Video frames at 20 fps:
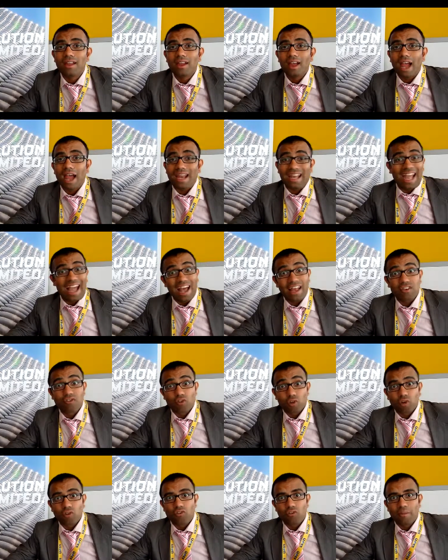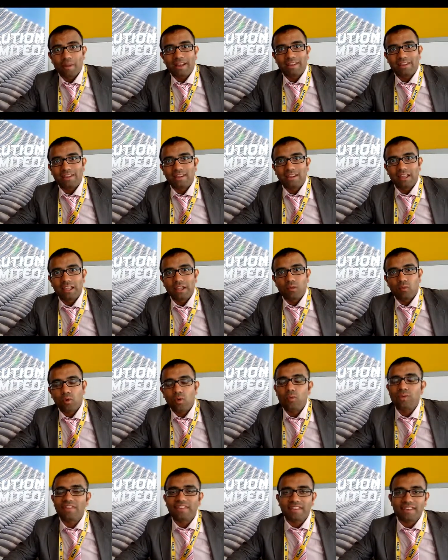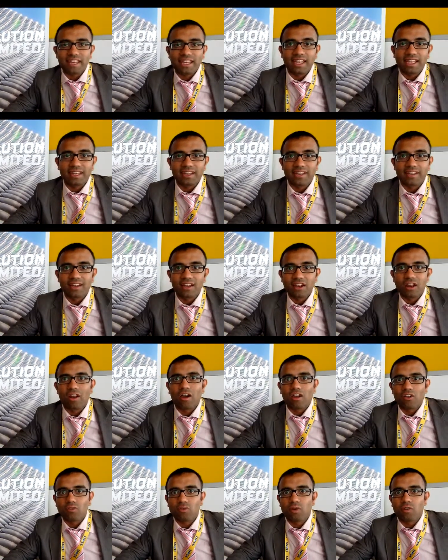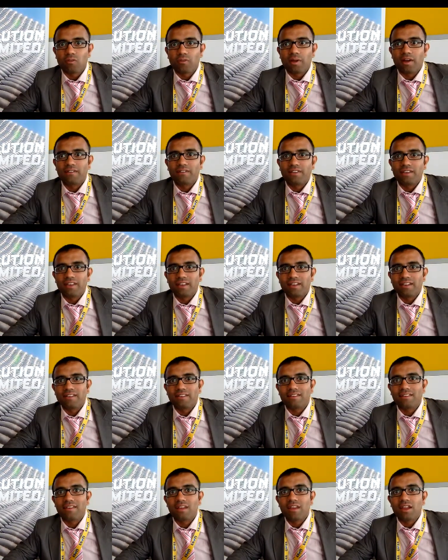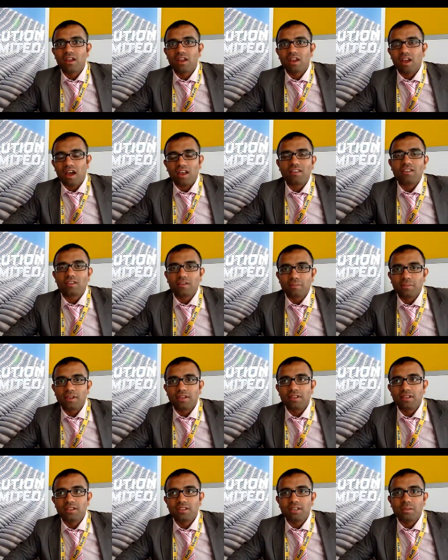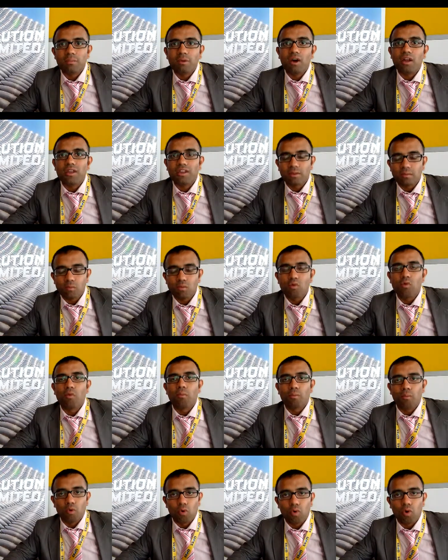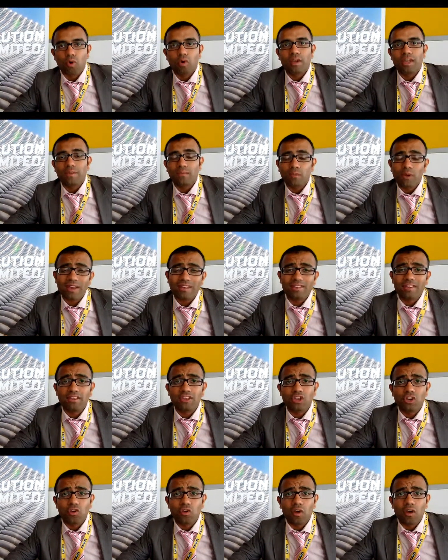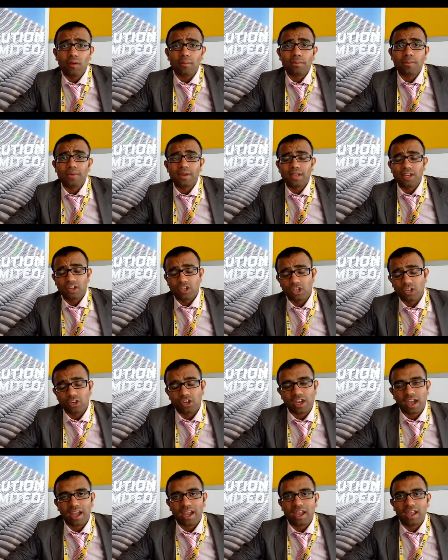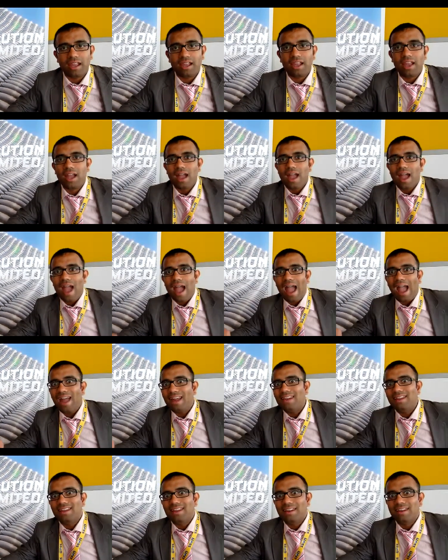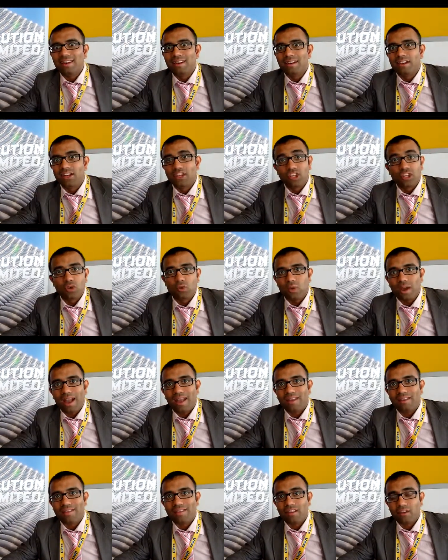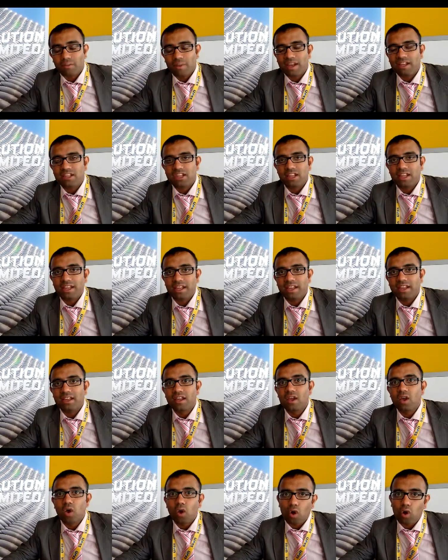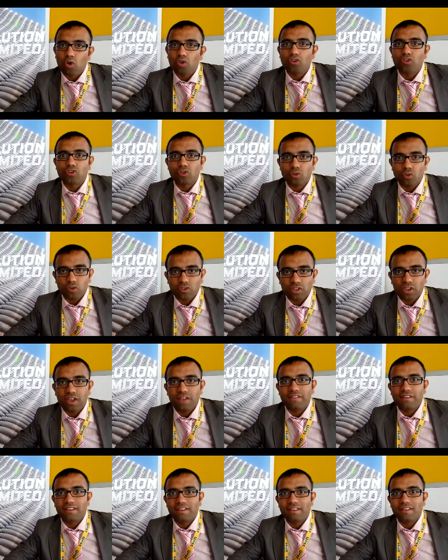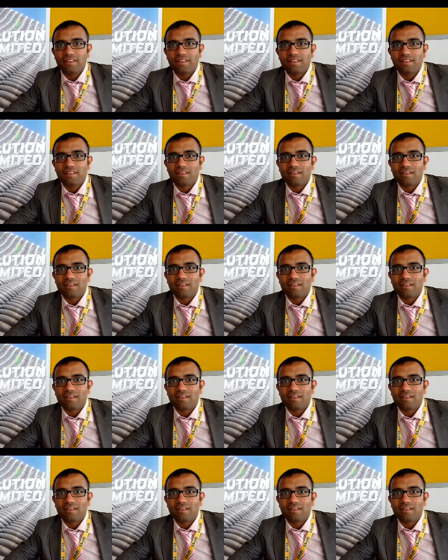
And it has grown dramatically. What we've seen in the last twelve months is customers demanding more and more in Western Europe, in the U K, and in the U S especially, onshore services.